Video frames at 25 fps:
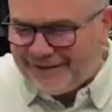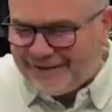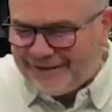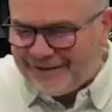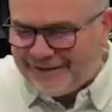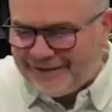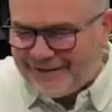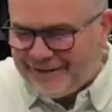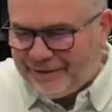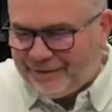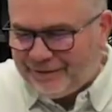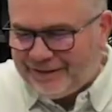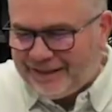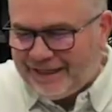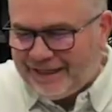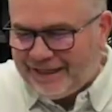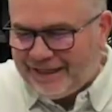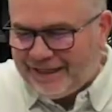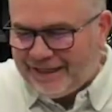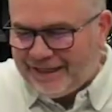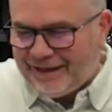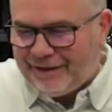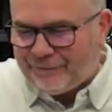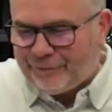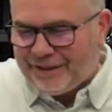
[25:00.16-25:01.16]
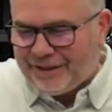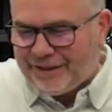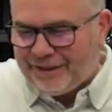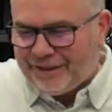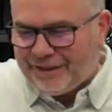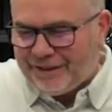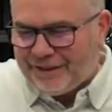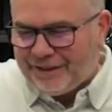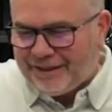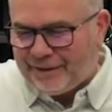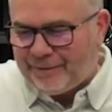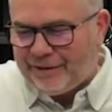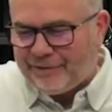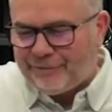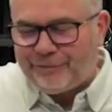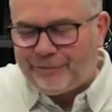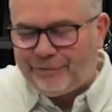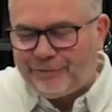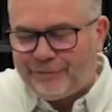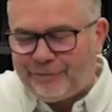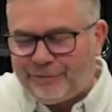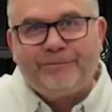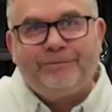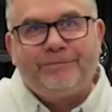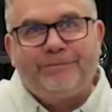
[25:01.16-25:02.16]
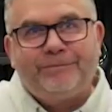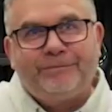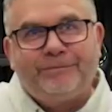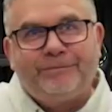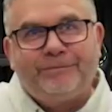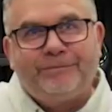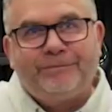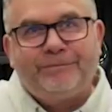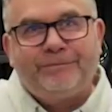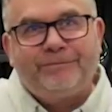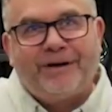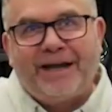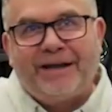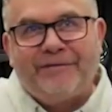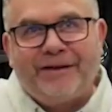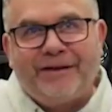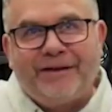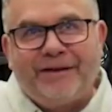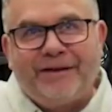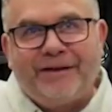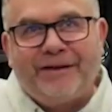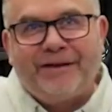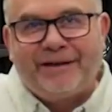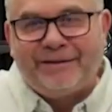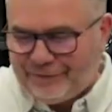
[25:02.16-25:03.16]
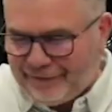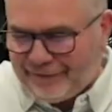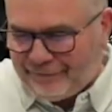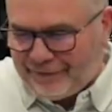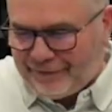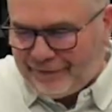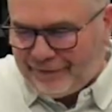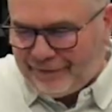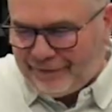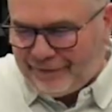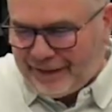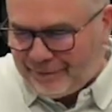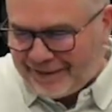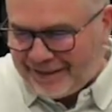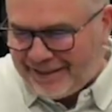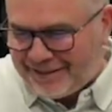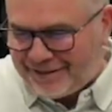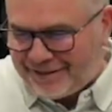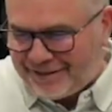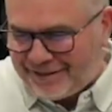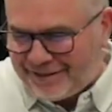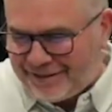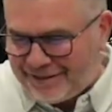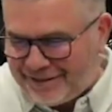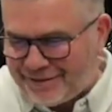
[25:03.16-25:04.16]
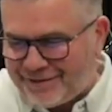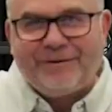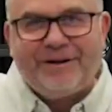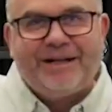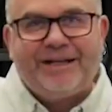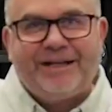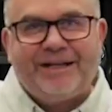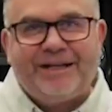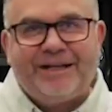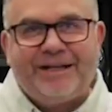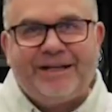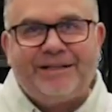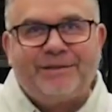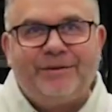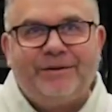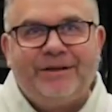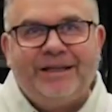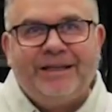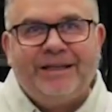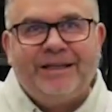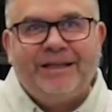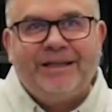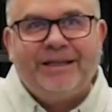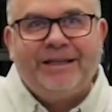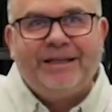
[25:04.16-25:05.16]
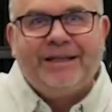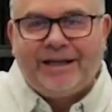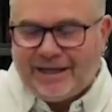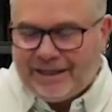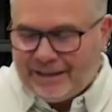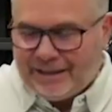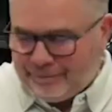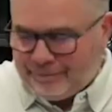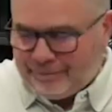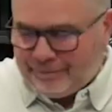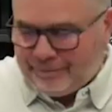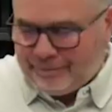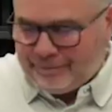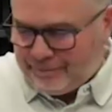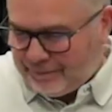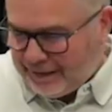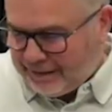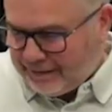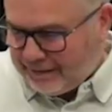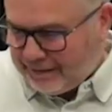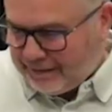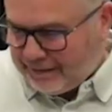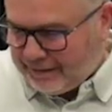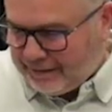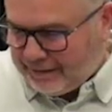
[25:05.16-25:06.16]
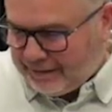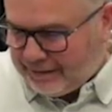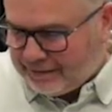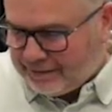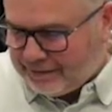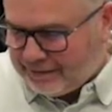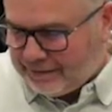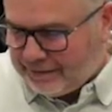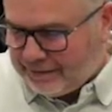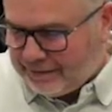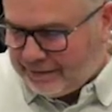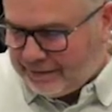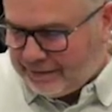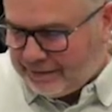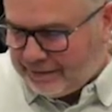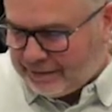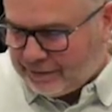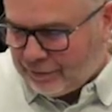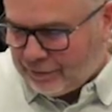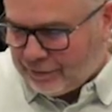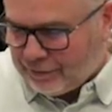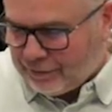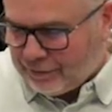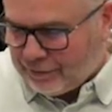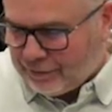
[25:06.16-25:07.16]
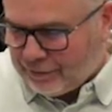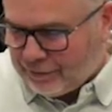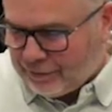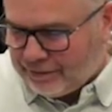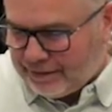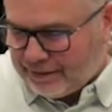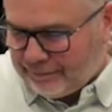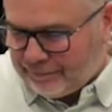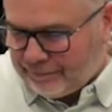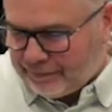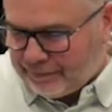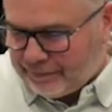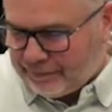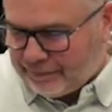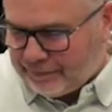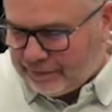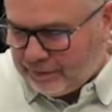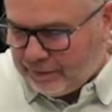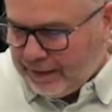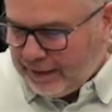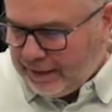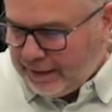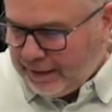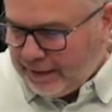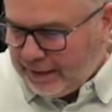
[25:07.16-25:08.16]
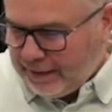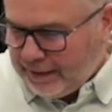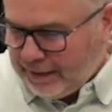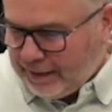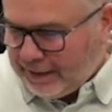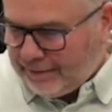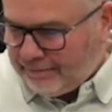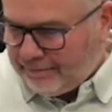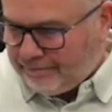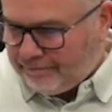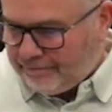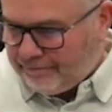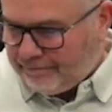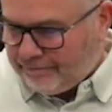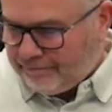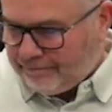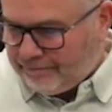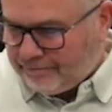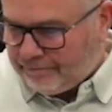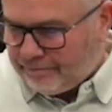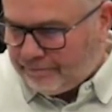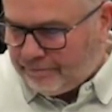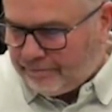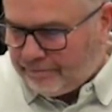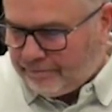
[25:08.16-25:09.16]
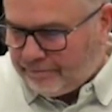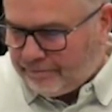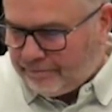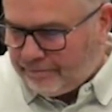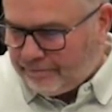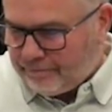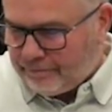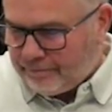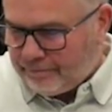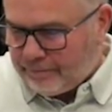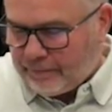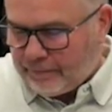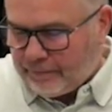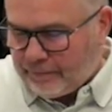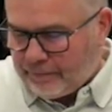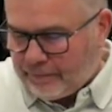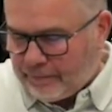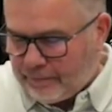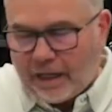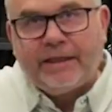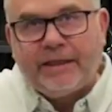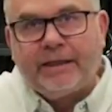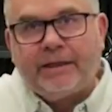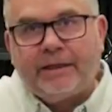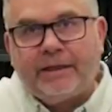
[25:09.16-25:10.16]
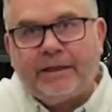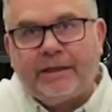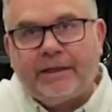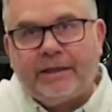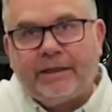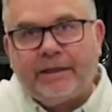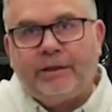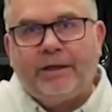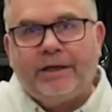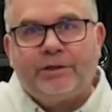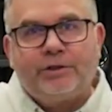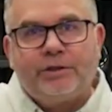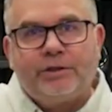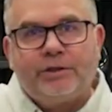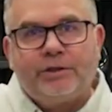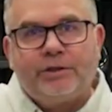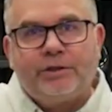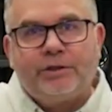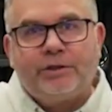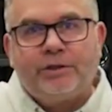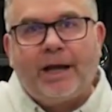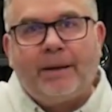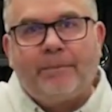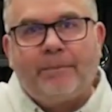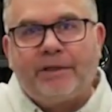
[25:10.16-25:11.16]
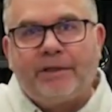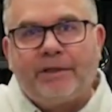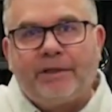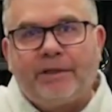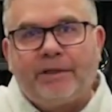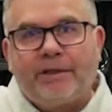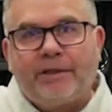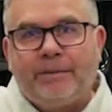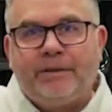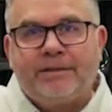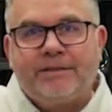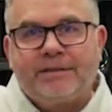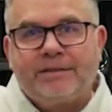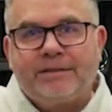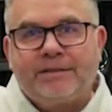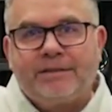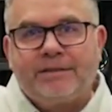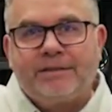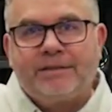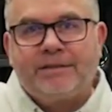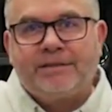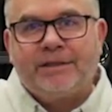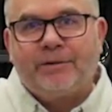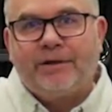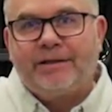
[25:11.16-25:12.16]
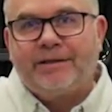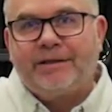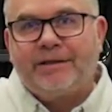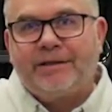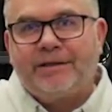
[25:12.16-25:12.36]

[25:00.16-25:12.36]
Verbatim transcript: And, and yeah, I've written down about five five applications already. So um, yeah, this is this is all good stuff. So um, I think you guys should stop keeping this a secret.